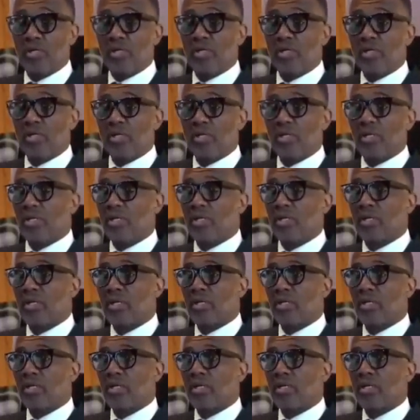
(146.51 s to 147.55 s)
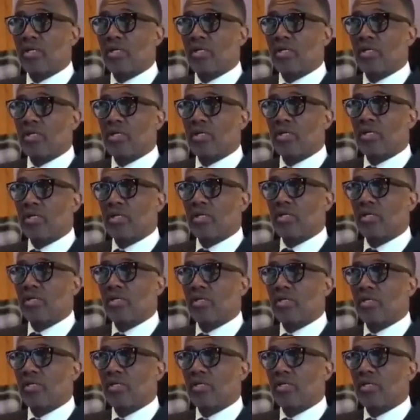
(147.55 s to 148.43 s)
Nothing is said.